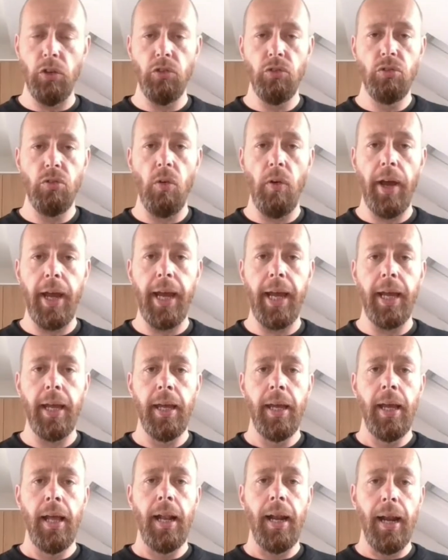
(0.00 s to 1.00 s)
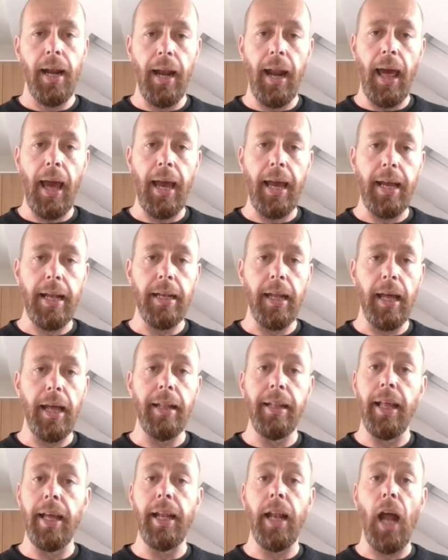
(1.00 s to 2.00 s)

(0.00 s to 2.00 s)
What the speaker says: dry land. And then